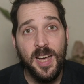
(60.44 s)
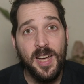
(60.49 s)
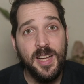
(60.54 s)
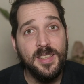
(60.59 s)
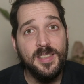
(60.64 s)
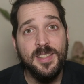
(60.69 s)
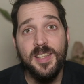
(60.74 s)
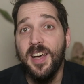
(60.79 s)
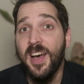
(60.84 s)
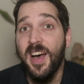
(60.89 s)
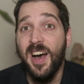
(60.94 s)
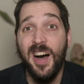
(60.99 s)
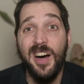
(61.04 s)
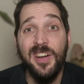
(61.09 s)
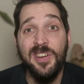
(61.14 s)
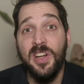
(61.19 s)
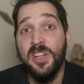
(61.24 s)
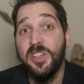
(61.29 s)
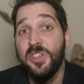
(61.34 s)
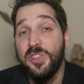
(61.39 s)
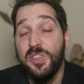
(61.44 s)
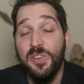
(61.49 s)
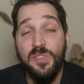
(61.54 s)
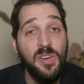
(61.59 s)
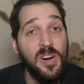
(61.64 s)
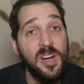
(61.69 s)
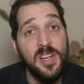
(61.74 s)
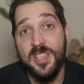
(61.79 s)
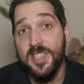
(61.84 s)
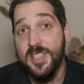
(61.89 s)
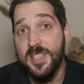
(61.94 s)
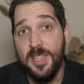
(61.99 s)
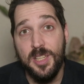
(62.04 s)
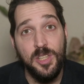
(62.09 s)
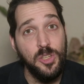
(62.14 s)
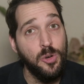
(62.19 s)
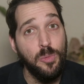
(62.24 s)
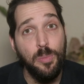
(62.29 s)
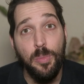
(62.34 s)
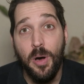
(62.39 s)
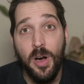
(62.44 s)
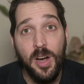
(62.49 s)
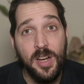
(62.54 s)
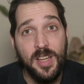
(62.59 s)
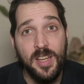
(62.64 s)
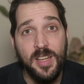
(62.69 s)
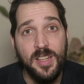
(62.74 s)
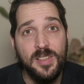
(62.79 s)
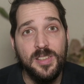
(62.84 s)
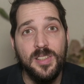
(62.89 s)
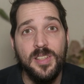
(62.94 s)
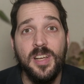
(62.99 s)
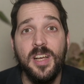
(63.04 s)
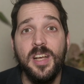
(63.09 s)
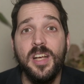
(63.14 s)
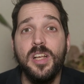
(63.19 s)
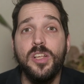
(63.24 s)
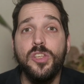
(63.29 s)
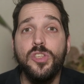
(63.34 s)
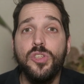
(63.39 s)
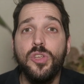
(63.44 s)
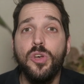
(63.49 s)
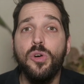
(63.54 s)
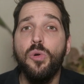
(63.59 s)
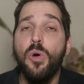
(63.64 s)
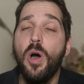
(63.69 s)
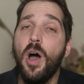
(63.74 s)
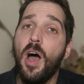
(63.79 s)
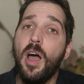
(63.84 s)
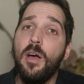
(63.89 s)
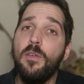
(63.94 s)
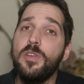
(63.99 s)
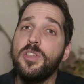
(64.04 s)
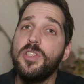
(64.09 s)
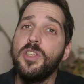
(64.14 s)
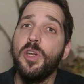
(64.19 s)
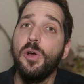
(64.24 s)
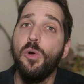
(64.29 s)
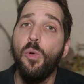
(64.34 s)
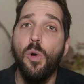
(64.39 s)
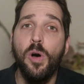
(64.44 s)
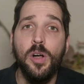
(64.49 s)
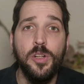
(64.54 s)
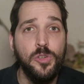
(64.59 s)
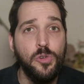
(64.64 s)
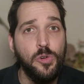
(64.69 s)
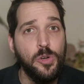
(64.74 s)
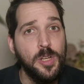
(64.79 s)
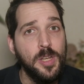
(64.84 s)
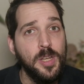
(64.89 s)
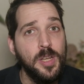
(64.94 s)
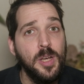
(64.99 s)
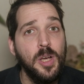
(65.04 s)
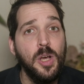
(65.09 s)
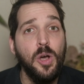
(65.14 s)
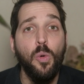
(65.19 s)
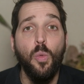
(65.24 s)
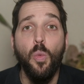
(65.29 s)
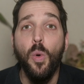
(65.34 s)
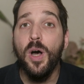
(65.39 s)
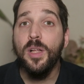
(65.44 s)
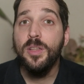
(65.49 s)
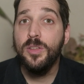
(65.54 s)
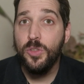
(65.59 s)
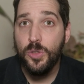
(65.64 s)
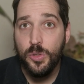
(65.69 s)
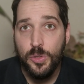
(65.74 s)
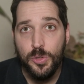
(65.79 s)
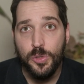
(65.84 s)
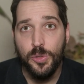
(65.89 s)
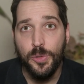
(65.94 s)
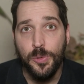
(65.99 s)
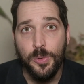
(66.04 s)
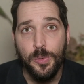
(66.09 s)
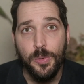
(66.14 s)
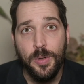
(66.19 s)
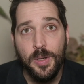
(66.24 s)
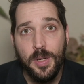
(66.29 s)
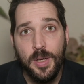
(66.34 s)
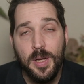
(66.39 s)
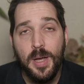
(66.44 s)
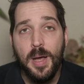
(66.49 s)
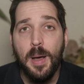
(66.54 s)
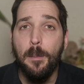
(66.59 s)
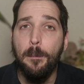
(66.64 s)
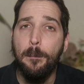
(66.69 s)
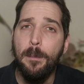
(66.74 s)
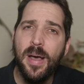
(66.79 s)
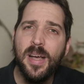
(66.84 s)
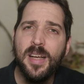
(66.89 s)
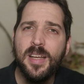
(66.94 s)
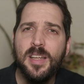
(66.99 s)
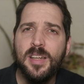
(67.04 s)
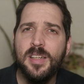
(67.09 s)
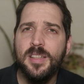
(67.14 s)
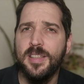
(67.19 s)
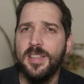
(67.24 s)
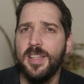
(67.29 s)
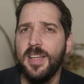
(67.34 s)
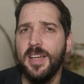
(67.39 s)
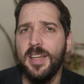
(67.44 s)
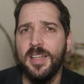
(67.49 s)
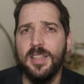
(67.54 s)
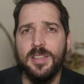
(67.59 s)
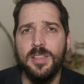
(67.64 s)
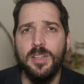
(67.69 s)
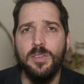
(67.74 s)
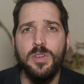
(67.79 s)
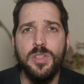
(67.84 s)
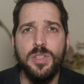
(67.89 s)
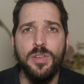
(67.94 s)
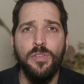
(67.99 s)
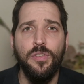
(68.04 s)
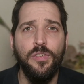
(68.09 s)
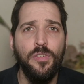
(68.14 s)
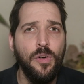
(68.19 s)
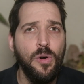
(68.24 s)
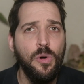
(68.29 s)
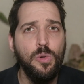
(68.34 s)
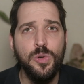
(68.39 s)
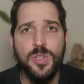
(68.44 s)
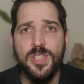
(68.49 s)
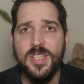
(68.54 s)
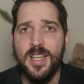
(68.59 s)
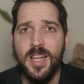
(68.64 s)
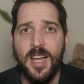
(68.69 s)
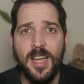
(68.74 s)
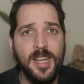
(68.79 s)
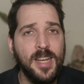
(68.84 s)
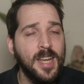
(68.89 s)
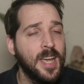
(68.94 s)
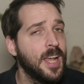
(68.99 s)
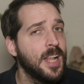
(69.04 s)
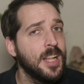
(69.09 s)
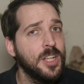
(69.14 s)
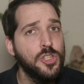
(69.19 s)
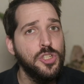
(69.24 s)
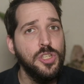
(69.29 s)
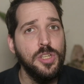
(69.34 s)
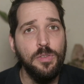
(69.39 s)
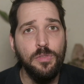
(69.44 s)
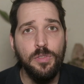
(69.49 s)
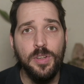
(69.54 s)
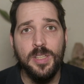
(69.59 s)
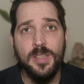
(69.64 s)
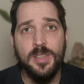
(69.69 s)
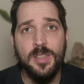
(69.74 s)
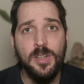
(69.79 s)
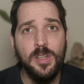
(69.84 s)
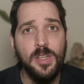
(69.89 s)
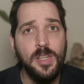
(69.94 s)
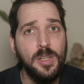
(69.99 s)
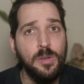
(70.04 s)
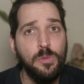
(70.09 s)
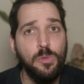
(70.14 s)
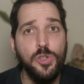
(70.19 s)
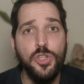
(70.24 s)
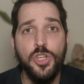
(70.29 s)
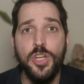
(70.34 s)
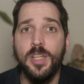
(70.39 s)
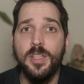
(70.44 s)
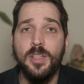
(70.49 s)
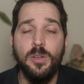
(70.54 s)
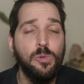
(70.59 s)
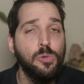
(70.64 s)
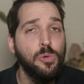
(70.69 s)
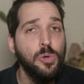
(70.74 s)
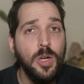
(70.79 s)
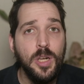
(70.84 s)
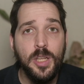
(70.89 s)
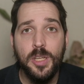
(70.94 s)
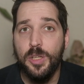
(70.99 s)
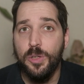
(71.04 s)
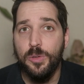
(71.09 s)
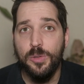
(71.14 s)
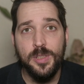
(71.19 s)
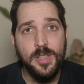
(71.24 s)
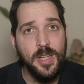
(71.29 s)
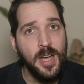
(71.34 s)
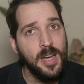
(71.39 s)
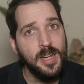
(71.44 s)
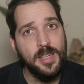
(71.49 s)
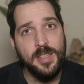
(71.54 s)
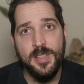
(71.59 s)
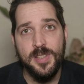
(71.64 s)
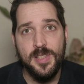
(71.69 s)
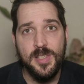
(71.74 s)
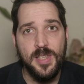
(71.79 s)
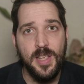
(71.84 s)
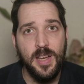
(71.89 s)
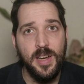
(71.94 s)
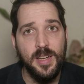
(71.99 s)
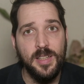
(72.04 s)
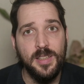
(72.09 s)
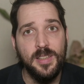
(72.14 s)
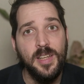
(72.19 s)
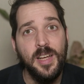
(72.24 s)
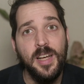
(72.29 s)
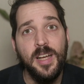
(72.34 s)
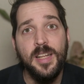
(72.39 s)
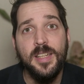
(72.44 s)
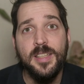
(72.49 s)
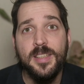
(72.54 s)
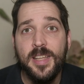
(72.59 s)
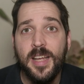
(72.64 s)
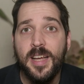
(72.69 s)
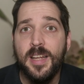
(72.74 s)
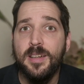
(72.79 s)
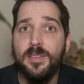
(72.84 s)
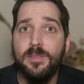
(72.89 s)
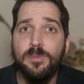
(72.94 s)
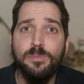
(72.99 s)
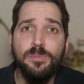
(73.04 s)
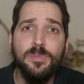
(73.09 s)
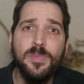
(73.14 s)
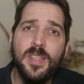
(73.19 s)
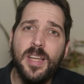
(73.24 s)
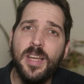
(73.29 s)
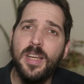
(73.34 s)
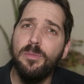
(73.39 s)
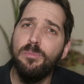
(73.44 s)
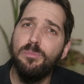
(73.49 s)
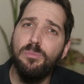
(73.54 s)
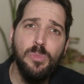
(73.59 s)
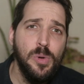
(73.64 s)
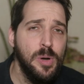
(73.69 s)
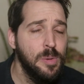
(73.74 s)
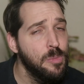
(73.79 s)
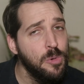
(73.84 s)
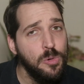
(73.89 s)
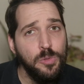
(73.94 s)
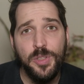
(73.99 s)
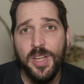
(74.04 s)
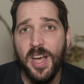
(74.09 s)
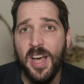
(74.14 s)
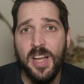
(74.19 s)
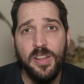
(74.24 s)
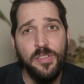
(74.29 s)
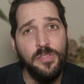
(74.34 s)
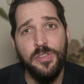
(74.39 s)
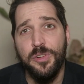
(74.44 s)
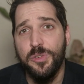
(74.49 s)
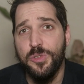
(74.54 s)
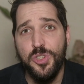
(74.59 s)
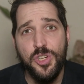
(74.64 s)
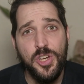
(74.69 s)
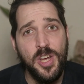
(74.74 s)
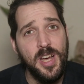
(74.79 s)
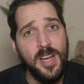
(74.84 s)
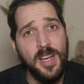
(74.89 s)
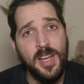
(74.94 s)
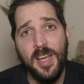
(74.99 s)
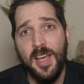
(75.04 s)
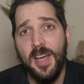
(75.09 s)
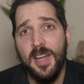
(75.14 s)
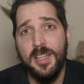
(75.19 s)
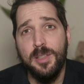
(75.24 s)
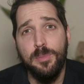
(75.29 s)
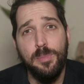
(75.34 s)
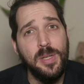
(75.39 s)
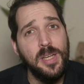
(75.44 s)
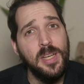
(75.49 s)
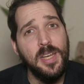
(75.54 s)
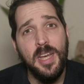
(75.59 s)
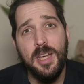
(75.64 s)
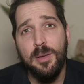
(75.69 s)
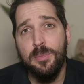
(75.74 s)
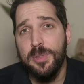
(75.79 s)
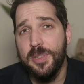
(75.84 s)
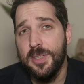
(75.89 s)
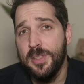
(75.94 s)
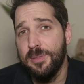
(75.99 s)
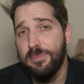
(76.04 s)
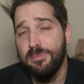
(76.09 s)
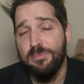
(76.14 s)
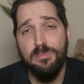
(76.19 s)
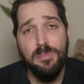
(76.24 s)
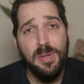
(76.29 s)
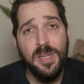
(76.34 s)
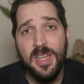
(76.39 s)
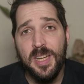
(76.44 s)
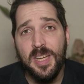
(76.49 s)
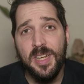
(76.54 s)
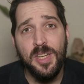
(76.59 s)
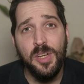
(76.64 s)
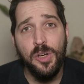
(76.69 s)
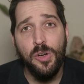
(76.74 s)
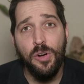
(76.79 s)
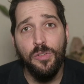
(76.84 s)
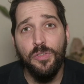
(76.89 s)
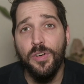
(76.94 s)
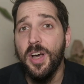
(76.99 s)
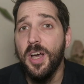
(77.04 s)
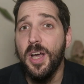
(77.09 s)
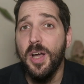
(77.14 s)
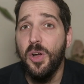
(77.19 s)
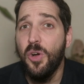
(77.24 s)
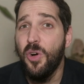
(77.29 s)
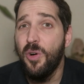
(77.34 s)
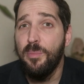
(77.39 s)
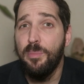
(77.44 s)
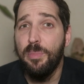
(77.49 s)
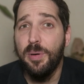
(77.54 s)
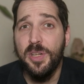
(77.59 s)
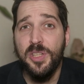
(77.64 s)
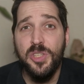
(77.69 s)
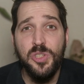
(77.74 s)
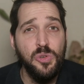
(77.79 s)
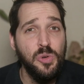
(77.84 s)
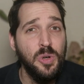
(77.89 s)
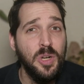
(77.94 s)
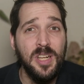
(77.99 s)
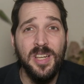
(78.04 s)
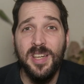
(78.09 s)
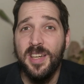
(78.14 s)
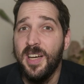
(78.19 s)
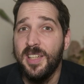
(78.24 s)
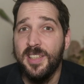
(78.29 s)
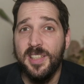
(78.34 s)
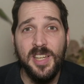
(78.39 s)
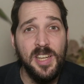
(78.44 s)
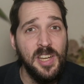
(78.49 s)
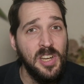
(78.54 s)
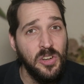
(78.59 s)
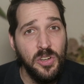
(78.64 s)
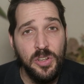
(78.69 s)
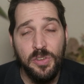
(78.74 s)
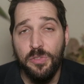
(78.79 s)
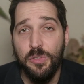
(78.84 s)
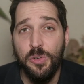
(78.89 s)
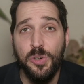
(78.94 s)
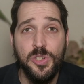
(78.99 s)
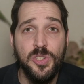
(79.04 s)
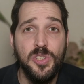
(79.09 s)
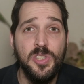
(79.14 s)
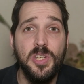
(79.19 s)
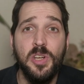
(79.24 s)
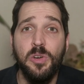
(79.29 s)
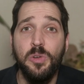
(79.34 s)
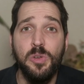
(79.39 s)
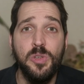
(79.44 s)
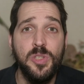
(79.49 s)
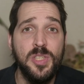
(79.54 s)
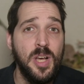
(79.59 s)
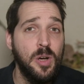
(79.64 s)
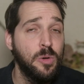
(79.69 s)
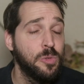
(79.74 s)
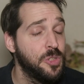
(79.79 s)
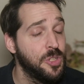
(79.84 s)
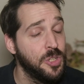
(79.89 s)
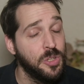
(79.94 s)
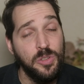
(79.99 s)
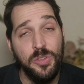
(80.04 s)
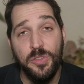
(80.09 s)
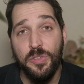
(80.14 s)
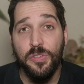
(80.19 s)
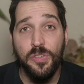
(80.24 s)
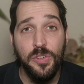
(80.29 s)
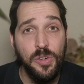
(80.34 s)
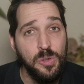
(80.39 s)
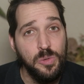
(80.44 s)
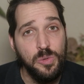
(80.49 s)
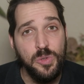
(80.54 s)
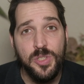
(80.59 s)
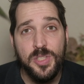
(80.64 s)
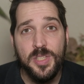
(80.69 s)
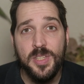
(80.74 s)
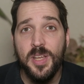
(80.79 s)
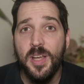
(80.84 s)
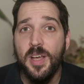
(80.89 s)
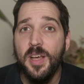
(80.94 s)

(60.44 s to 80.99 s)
and another device in your pocket. So I was in a quandary, what to do? Back in the day there was a phones like LG V3 which had a really good DAC inside. Then they removed the headphone jack and it became the beginning of companies really not caring for serious audio on the phones.